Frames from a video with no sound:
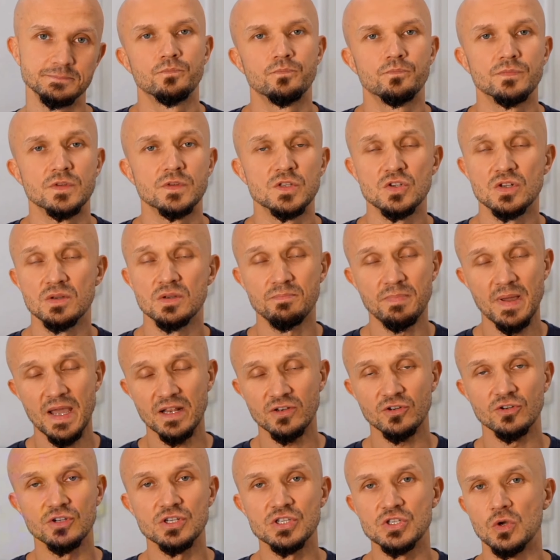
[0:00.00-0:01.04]
So the pattern
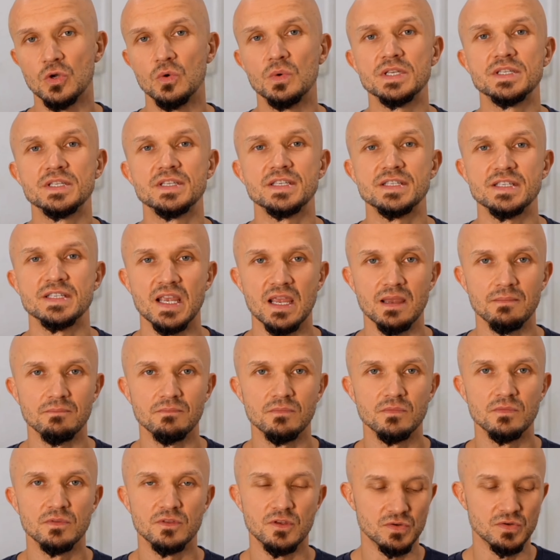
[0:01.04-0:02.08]
is always the same.
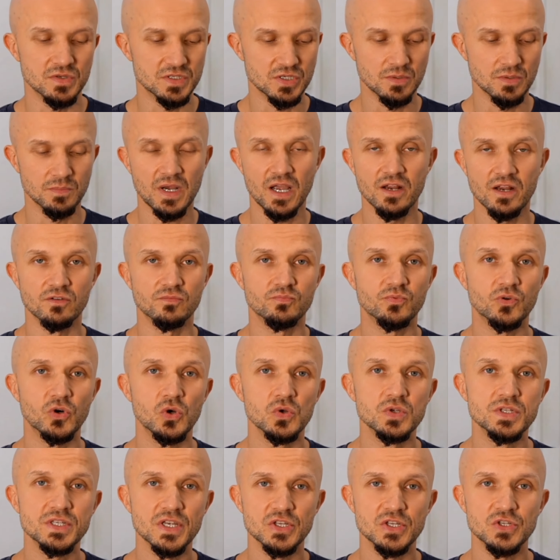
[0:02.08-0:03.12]
There is some kind of
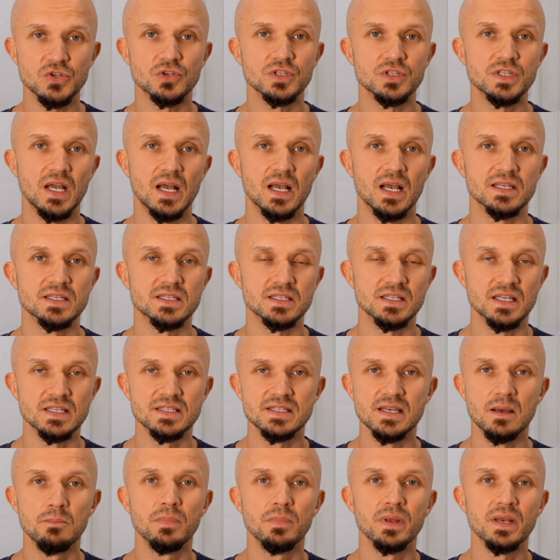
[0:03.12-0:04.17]
process or task that
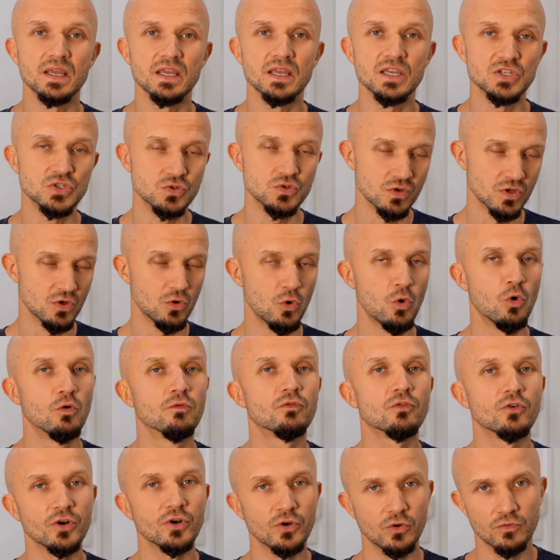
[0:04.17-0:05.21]
somebody is doing over
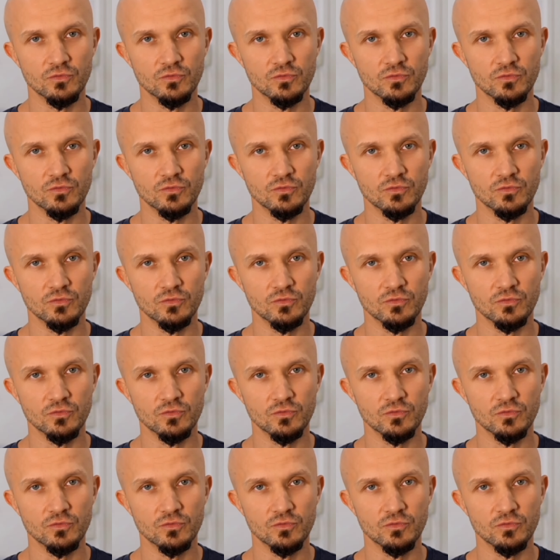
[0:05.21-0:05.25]
and over